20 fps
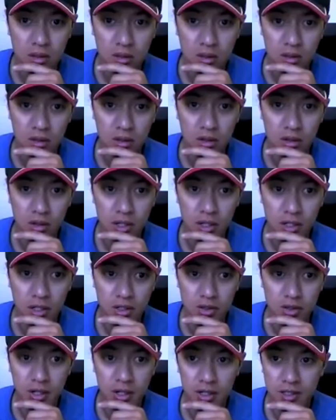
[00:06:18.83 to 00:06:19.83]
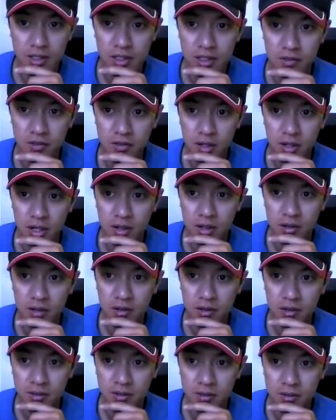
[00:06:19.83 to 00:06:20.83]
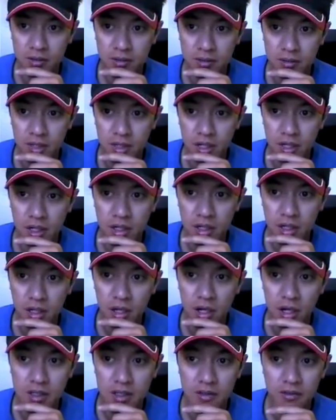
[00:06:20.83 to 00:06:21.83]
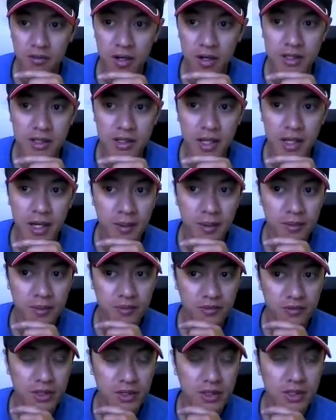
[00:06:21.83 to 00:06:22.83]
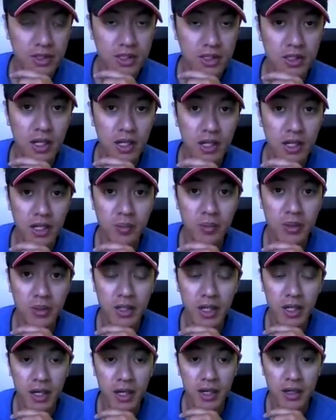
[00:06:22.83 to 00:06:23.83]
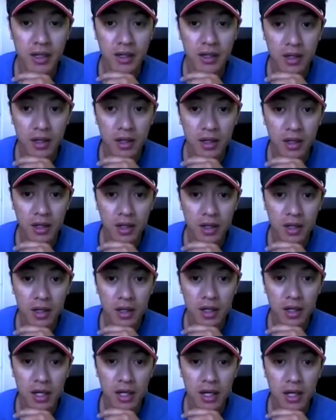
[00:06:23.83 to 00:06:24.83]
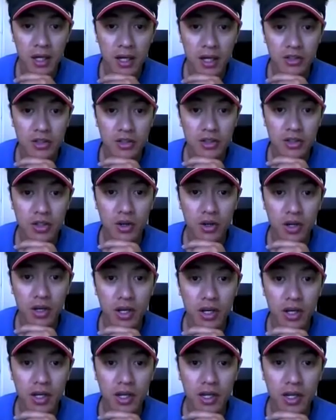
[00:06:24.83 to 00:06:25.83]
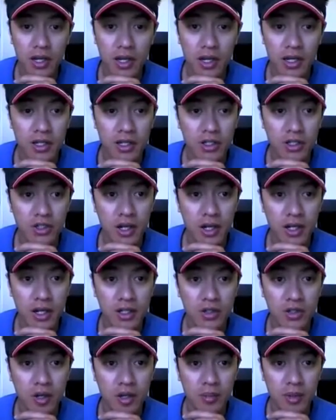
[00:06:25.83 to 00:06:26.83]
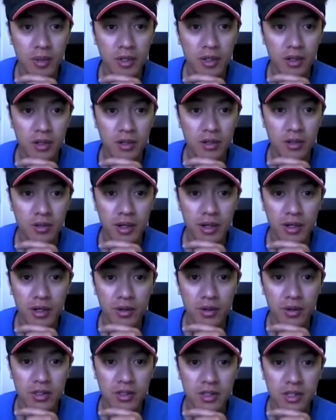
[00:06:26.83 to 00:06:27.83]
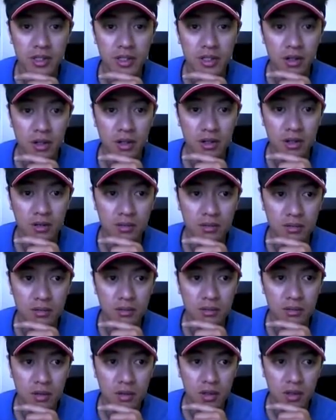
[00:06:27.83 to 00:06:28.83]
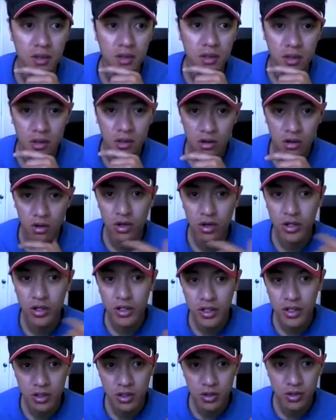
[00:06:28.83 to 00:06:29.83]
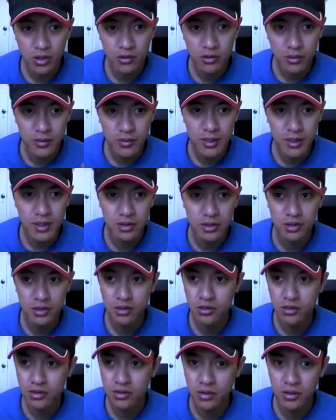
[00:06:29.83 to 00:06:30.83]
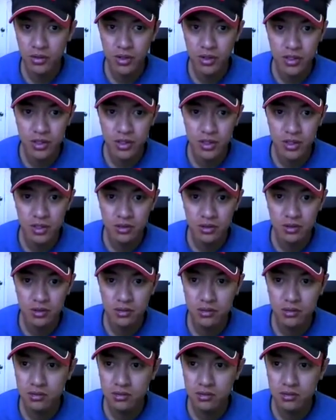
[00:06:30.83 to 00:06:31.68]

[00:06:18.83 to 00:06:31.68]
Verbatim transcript: I'll go ahead and drag this file, the unlock device app v six dot A P K, and I'll just go ahead and drag and drop it on the micro S D card. Or you can do it from the internal storage too.